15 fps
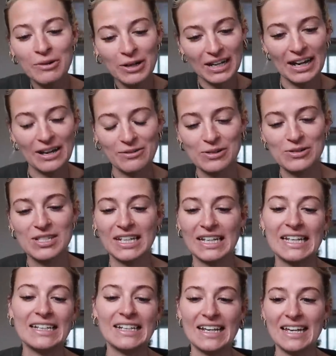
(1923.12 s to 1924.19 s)
workout
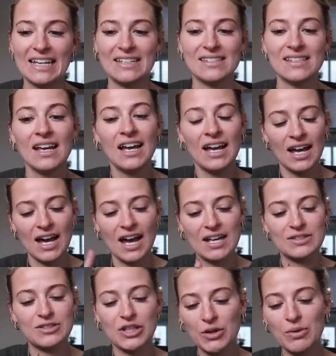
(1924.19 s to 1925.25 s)
routine is
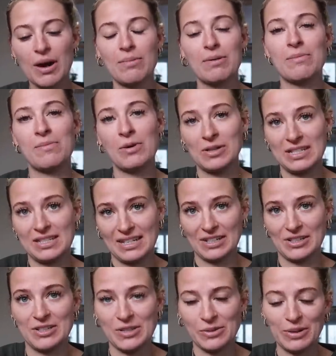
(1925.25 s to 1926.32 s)
2 upper body
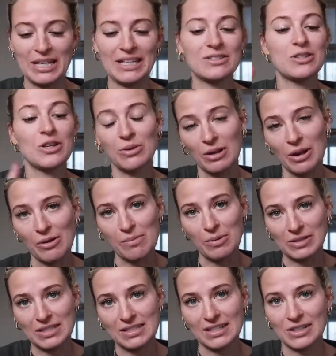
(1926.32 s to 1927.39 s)
sessions a week, 2 lower
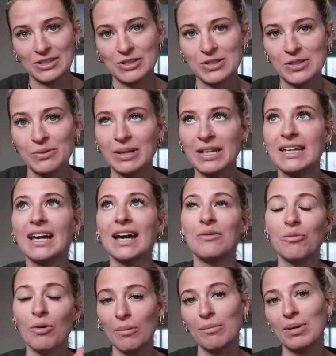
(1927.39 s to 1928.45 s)
body sessions a week,
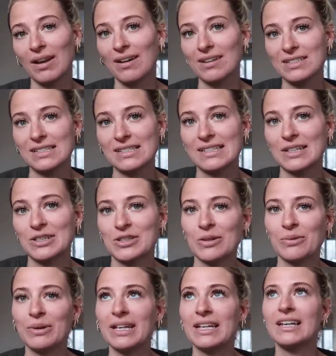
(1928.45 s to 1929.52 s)
and 1 Pilates session
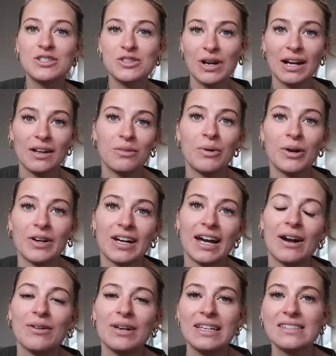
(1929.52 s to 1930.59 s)
a week. Strength
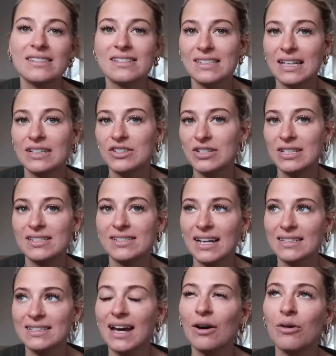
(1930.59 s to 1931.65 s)
workout is essentially
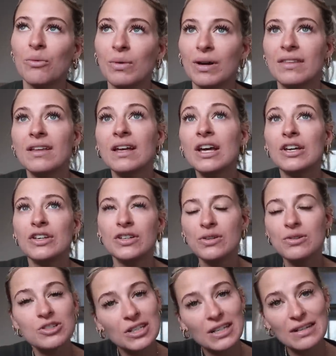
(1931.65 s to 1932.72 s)
set out with
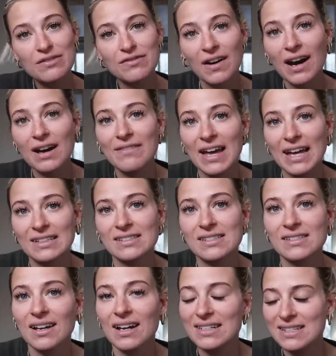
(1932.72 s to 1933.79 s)
usually 5
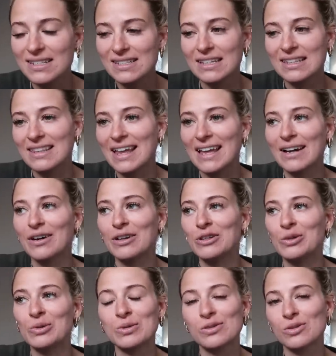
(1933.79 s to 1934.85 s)
exercises, and they are
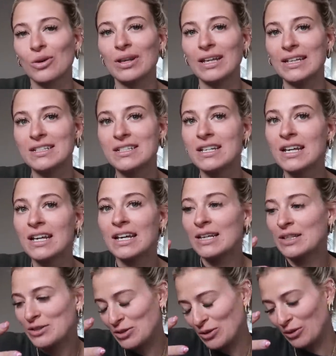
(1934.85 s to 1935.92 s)
your solid
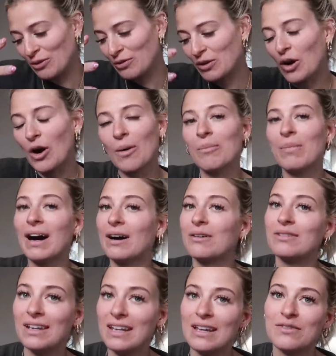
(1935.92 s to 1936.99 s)
sort of
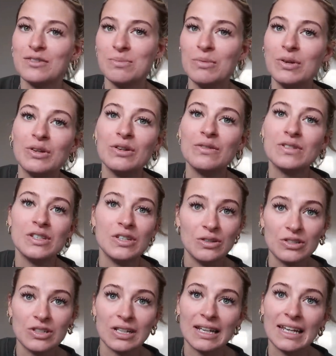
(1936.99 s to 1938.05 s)
compound lift moves,
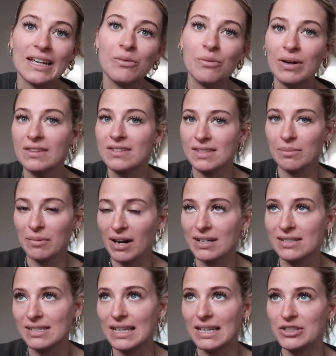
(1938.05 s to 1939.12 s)
usually with some
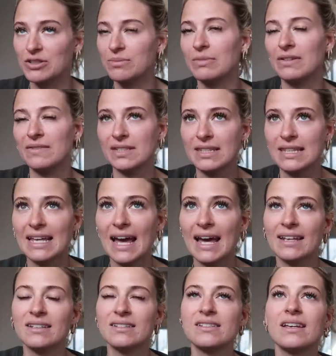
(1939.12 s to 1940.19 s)
isolation moves at the
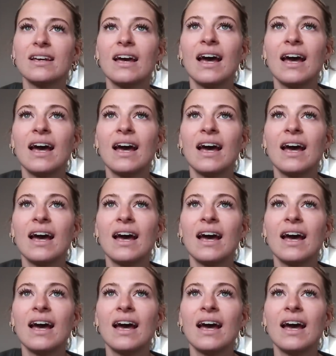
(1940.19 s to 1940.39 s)
end.